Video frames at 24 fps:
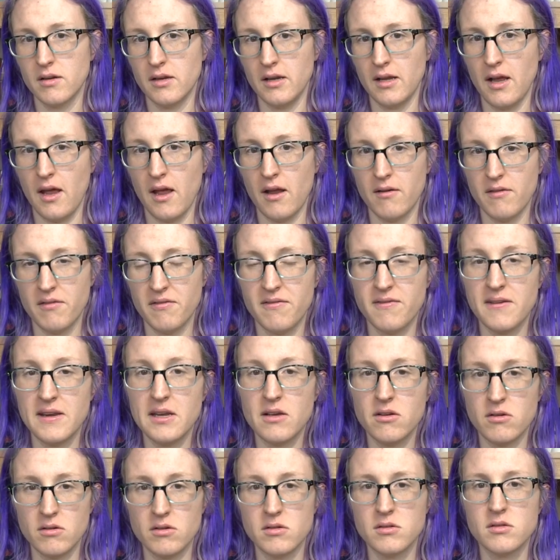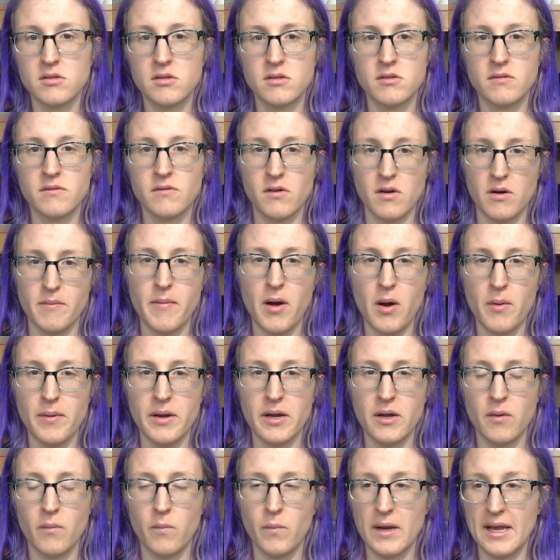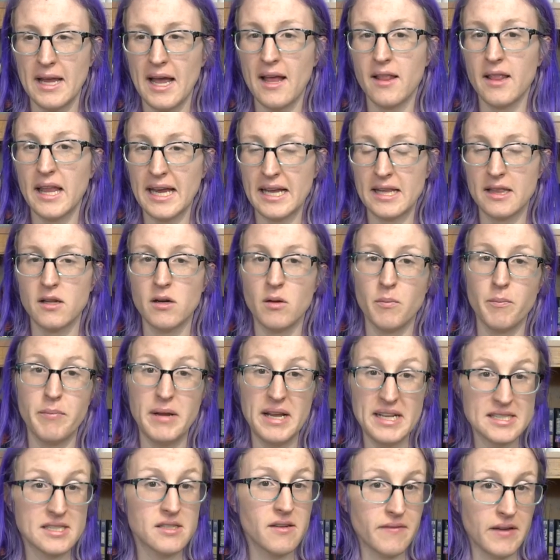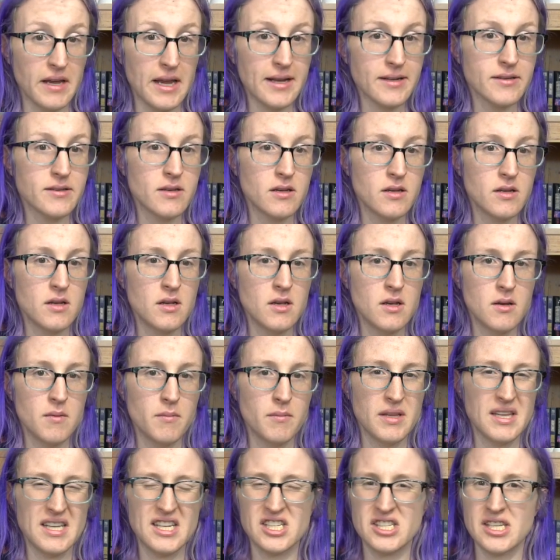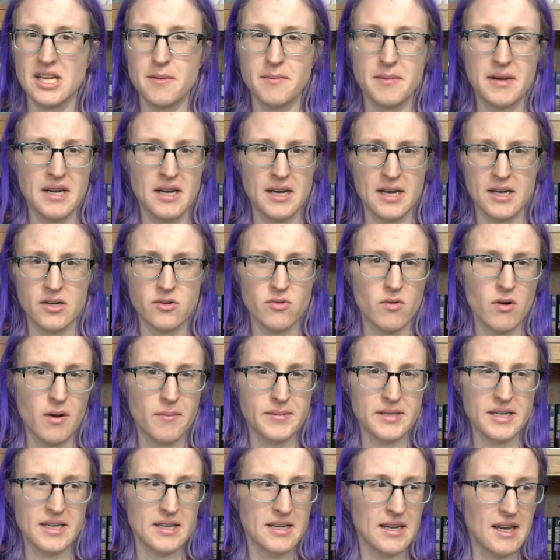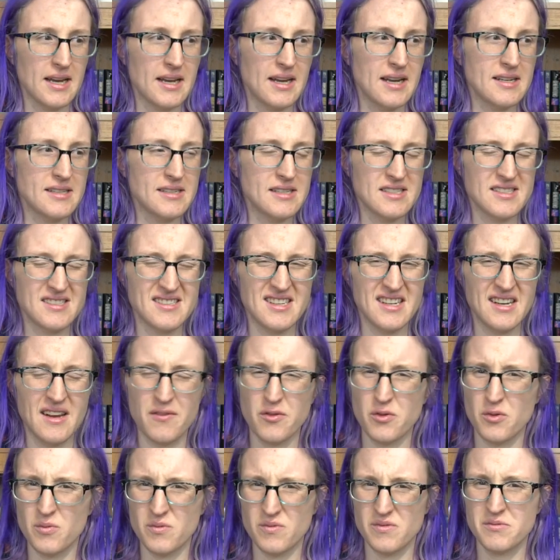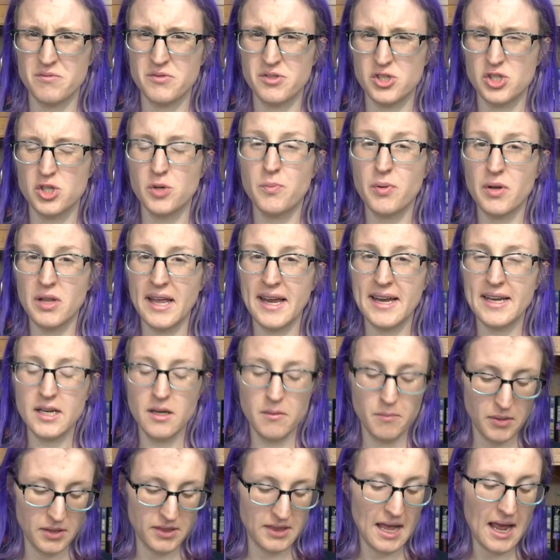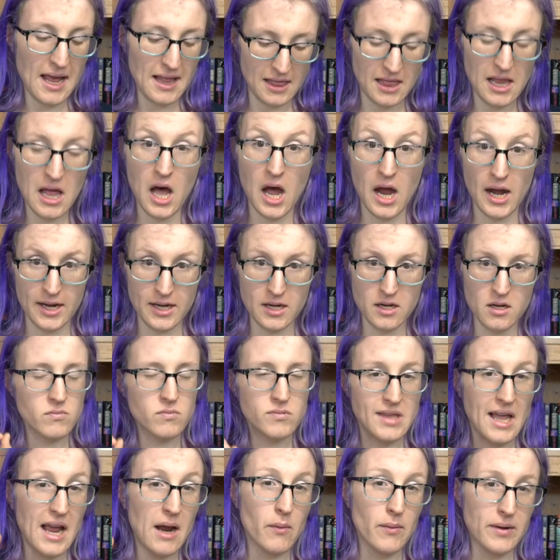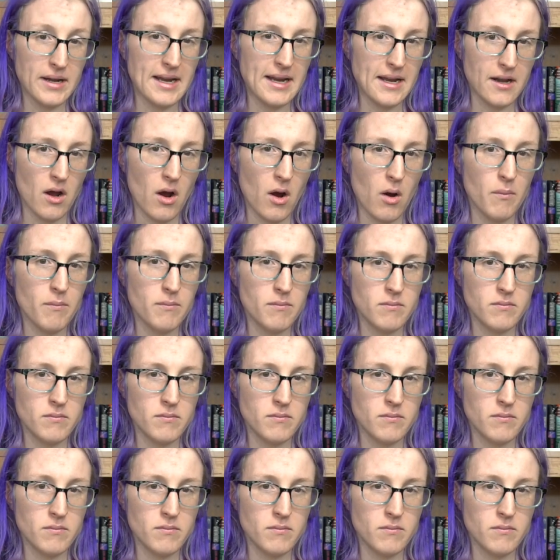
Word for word: and feel for a moment. And we got like little bits of it, but they just keep getting interrupted, and it just never super landed. But that line, that one hit home.